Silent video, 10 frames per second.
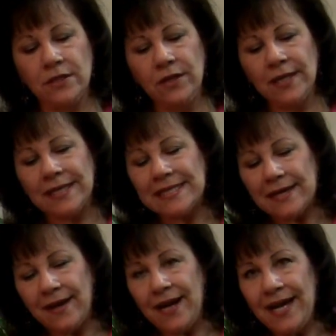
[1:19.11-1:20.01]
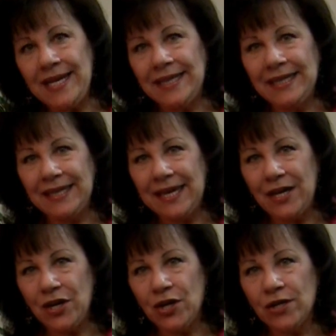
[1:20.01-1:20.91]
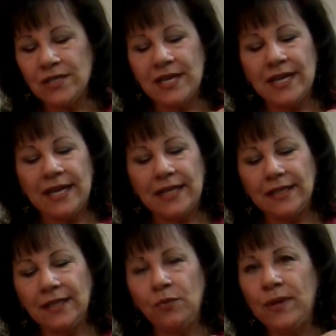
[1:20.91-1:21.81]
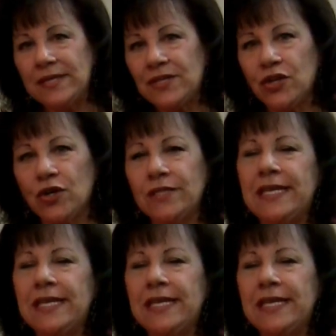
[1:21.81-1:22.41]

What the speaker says: Look at the tiny little ears and little whiskers,